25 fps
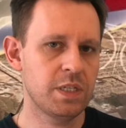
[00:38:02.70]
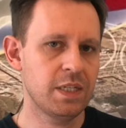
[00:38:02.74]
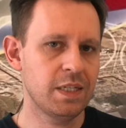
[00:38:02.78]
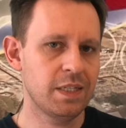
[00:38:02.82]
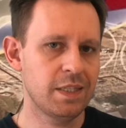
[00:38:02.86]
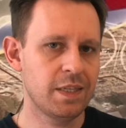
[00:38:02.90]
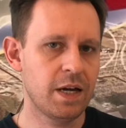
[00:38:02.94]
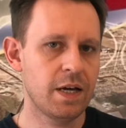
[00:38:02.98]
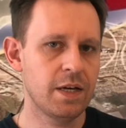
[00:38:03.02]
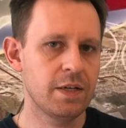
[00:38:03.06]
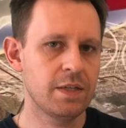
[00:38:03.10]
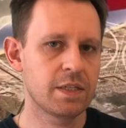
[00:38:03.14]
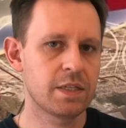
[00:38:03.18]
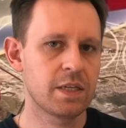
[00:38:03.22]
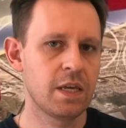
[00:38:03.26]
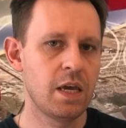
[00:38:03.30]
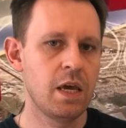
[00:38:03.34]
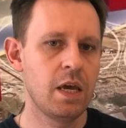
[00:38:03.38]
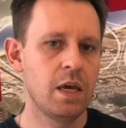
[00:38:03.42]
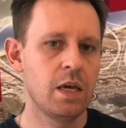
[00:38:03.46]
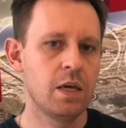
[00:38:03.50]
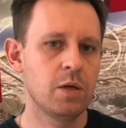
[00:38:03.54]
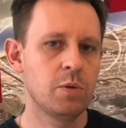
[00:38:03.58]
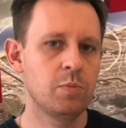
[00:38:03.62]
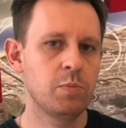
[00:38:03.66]
dice,
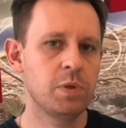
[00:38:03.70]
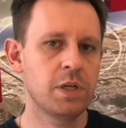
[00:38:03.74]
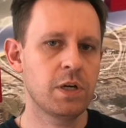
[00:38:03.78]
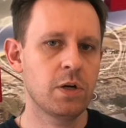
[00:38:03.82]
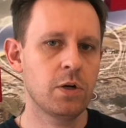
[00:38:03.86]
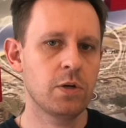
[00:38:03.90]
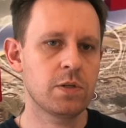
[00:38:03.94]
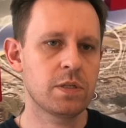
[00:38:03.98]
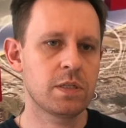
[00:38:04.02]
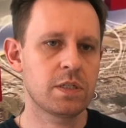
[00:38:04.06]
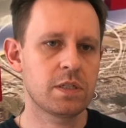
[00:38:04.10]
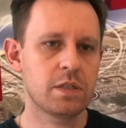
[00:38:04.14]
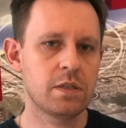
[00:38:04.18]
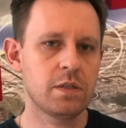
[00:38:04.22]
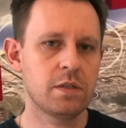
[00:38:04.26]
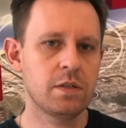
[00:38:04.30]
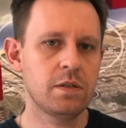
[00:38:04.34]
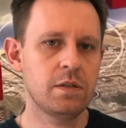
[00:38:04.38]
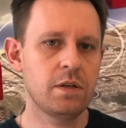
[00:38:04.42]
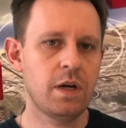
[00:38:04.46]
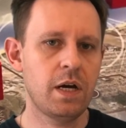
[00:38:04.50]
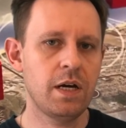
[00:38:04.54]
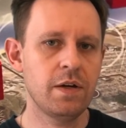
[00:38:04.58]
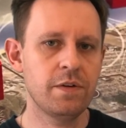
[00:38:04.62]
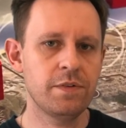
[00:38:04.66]
because
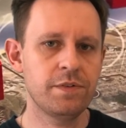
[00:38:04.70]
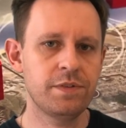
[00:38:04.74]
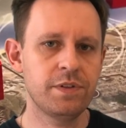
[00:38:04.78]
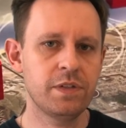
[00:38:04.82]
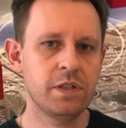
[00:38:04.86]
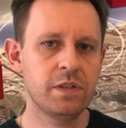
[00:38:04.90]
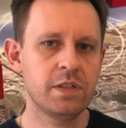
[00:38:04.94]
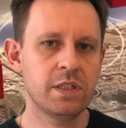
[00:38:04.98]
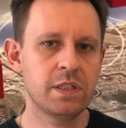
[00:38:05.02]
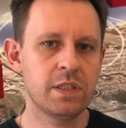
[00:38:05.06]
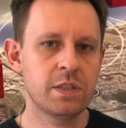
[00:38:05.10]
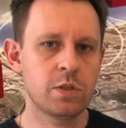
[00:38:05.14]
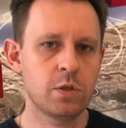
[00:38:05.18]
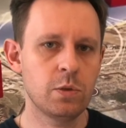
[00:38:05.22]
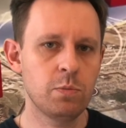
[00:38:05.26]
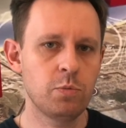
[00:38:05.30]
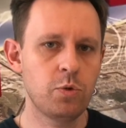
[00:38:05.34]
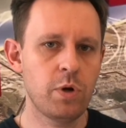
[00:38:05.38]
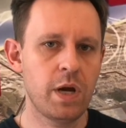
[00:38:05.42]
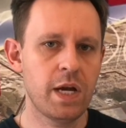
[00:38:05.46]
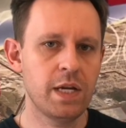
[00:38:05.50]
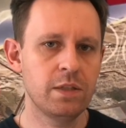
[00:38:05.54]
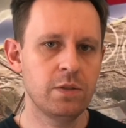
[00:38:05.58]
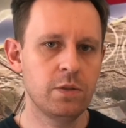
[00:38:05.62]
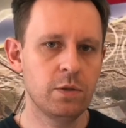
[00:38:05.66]
I think that some
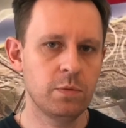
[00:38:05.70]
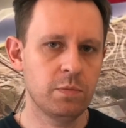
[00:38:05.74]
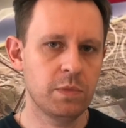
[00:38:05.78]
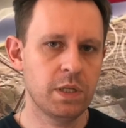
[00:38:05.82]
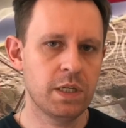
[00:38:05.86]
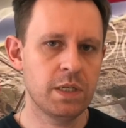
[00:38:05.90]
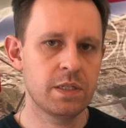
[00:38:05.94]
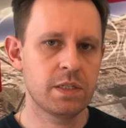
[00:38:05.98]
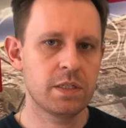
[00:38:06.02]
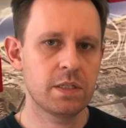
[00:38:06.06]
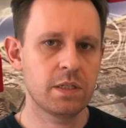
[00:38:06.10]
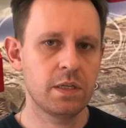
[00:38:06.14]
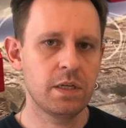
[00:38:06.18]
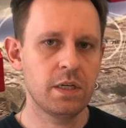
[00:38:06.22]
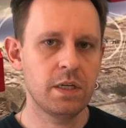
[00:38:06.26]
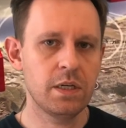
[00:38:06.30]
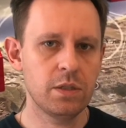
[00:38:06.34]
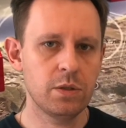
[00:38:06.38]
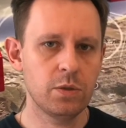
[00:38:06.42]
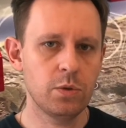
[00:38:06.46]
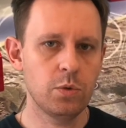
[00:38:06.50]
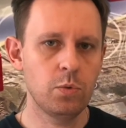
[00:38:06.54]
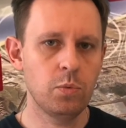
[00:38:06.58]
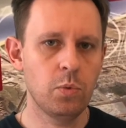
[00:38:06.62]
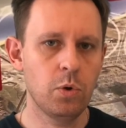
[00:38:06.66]
randomness
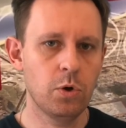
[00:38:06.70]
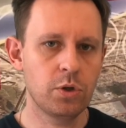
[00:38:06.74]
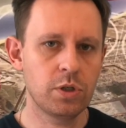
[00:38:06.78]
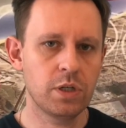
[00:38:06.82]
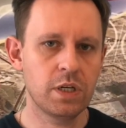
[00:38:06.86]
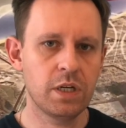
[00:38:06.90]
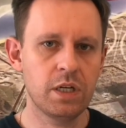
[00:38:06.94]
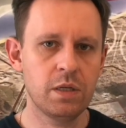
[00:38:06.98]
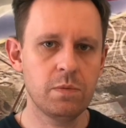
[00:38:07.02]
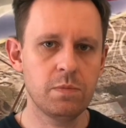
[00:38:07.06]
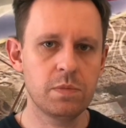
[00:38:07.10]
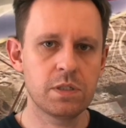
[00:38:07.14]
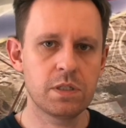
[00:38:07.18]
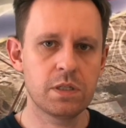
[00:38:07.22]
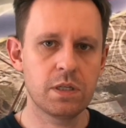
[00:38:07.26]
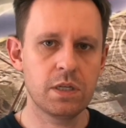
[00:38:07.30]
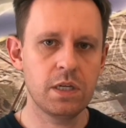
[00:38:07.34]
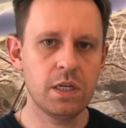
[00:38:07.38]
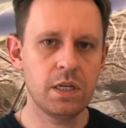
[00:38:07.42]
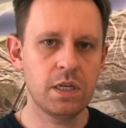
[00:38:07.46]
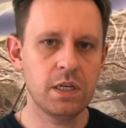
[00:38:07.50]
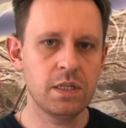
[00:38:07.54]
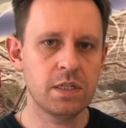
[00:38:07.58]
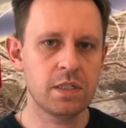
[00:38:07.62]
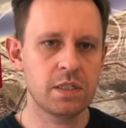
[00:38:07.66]
in war games
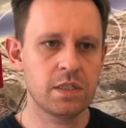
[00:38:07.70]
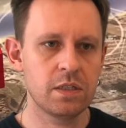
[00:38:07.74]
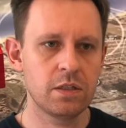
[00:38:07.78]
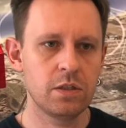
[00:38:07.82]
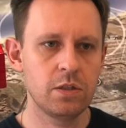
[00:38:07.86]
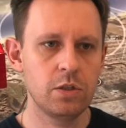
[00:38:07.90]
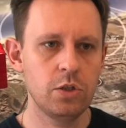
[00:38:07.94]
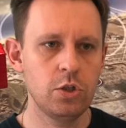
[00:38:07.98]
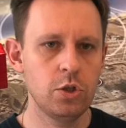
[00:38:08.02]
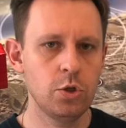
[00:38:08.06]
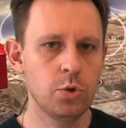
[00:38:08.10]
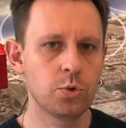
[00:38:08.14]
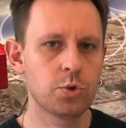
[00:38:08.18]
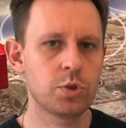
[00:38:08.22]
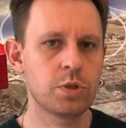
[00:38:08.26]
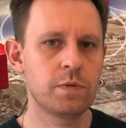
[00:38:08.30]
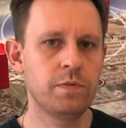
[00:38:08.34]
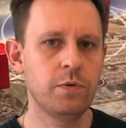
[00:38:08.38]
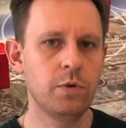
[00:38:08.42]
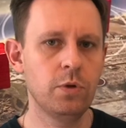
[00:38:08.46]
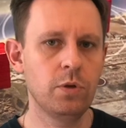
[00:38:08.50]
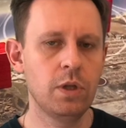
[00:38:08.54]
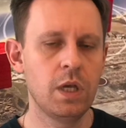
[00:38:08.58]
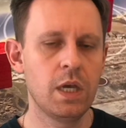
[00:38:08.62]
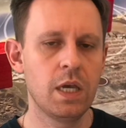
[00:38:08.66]
is
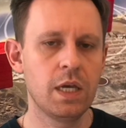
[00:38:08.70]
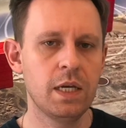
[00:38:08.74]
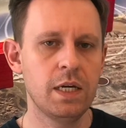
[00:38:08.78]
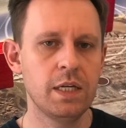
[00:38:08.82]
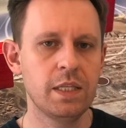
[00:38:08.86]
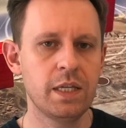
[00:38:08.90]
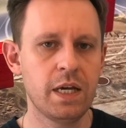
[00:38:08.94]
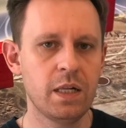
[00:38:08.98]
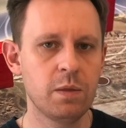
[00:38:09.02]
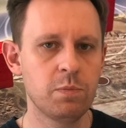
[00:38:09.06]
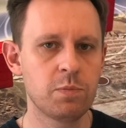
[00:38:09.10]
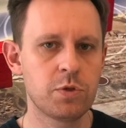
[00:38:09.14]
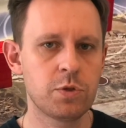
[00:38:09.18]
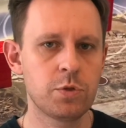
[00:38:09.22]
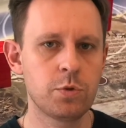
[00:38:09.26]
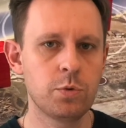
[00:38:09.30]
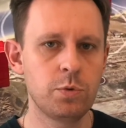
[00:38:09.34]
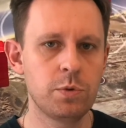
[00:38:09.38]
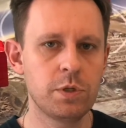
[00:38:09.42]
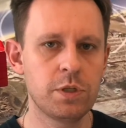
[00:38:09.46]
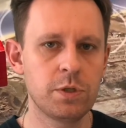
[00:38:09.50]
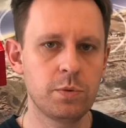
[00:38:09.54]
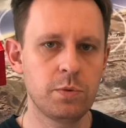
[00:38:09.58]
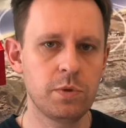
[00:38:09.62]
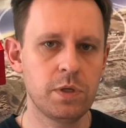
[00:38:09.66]
useful. It helps to
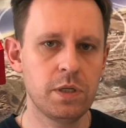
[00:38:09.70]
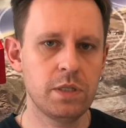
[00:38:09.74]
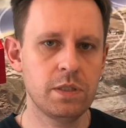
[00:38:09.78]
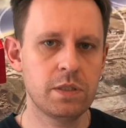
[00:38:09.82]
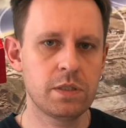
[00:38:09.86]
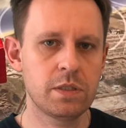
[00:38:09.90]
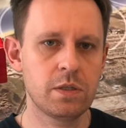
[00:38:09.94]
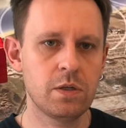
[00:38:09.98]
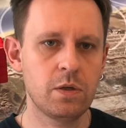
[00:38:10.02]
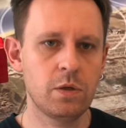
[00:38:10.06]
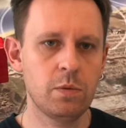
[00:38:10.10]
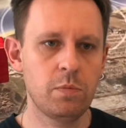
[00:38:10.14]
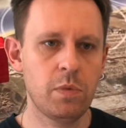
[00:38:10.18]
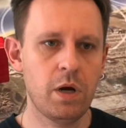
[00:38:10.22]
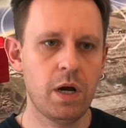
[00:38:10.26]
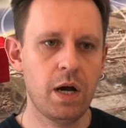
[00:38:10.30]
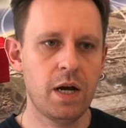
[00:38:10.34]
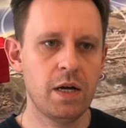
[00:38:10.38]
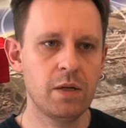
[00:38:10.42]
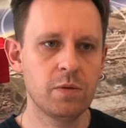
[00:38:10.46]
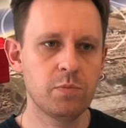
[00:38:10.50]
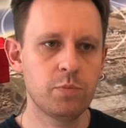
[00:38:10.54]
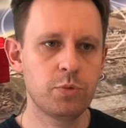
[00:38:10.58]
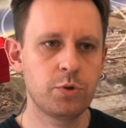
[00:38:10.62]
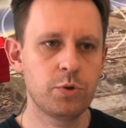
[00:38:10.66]
recreate some
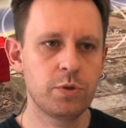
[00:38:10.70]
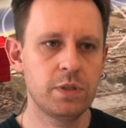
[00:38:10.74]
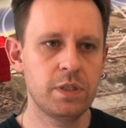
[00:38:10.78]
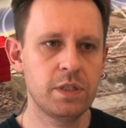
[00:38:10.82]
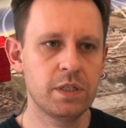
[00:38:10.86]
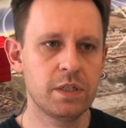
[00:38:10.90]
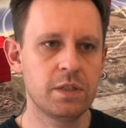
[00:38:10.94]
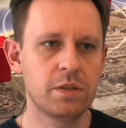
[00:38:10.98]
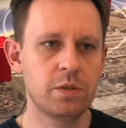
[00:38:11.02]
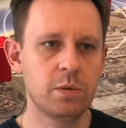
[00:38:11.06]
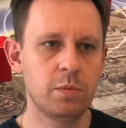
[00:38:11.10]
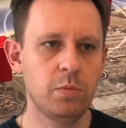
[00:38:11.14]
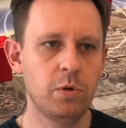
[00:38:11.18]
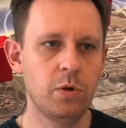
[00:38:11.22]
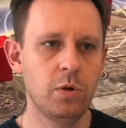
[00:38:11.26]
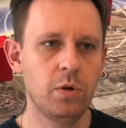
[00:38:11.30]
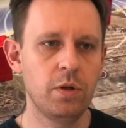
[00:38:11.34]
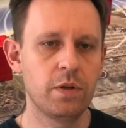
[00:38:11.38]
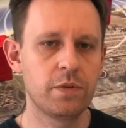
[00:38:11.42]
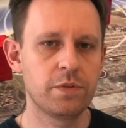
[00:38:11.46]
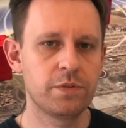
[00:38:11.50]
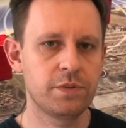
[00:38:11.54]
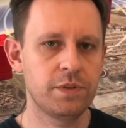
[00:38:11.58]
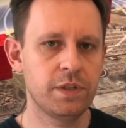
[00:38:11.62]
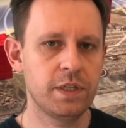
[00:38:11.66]

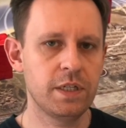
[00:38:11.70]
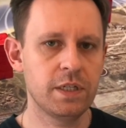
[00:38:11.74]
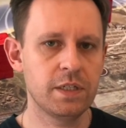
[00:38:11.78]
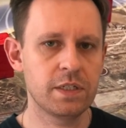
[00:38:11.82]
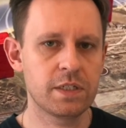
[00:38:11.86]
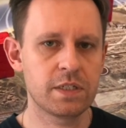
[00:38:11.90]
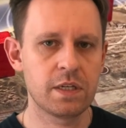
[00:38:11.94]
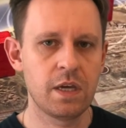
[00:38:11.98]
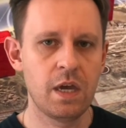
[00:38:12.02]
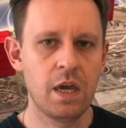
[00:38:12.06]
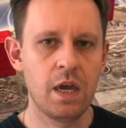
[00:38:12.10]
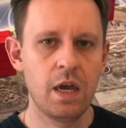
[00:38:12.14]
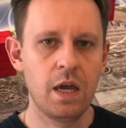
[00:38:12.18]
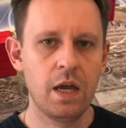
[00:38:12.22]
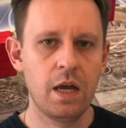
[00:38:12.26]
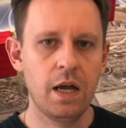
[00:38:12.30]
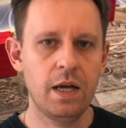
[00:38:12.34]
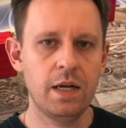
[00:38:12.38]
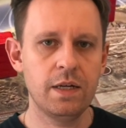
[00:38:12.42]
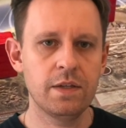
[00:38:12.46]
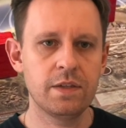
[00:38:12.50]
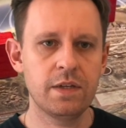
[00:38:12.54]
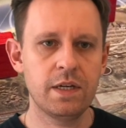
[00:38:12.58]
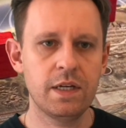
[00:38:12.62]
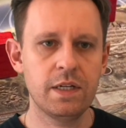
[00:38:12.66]
unpredictable things,
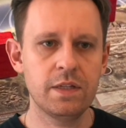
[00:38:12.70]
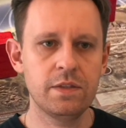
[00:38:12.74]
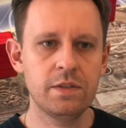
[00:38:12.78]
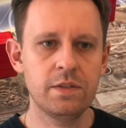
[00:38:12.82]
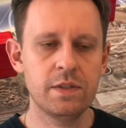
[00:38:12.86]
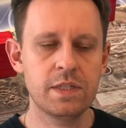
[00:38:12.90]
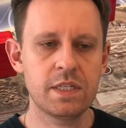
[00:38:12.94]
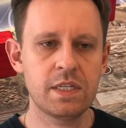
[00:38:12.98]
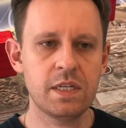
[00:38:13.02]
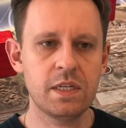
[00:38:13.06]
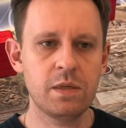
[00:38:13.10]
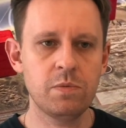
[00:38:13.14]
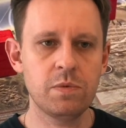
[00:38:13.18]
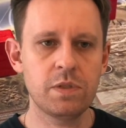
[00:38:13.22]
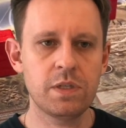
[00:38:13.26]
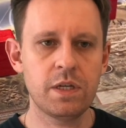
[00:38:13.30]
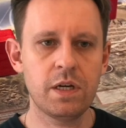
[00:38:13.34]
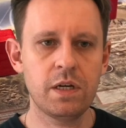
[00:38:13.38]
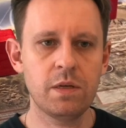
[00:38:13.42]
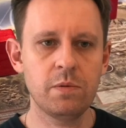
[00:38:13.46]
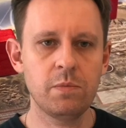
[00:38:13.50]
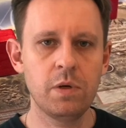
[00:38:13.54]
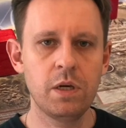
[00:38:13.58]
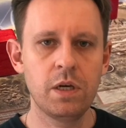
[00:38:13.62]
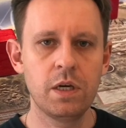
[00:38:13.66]
and at the same
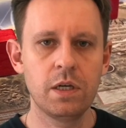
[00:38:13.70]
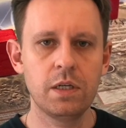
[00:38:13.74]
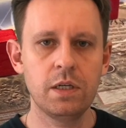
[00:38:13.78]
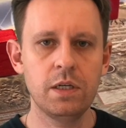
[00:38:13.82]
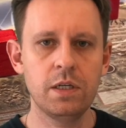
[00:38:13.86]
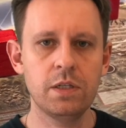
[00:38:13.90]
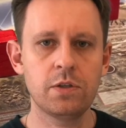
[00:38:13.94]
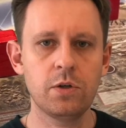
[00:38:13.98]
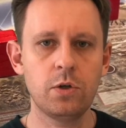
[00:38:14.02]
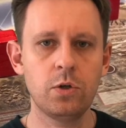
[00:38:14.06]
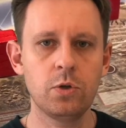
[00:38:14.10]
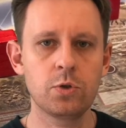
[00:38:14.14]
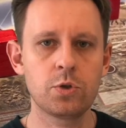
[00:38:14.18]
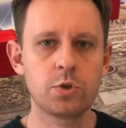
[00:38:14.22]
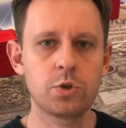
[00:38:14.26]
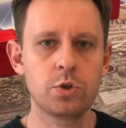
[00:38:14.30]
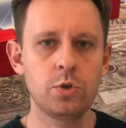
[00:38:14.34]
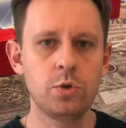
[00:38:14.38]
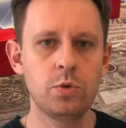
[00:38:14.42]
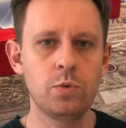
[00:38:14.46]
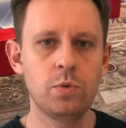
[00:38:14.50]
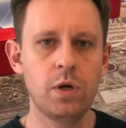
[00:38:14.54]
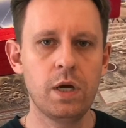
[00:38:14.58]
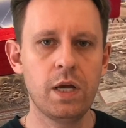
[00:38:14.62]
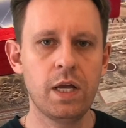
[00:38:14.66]
time it
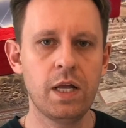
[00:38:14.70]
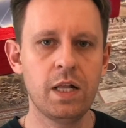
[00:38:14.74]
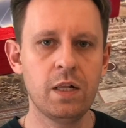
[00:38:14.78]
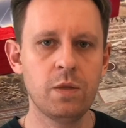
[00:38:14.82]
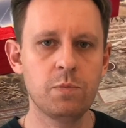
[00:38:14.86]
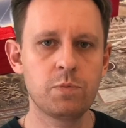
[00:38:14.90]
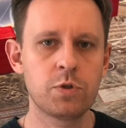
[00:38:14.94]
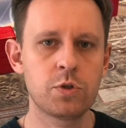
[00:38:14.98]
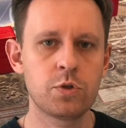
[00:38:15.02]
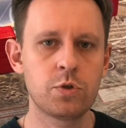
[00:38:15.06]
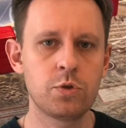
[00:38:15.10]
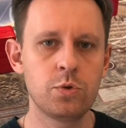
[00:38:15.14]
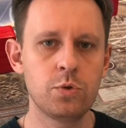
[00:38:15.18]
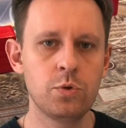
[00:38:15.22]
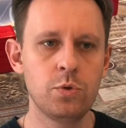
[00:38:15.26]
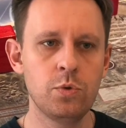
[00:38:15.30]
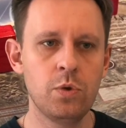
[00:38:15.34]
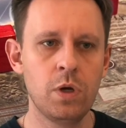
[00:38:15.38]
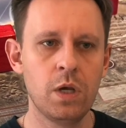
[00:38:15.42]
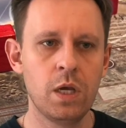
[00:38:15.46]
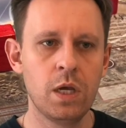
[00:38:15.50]
also helps to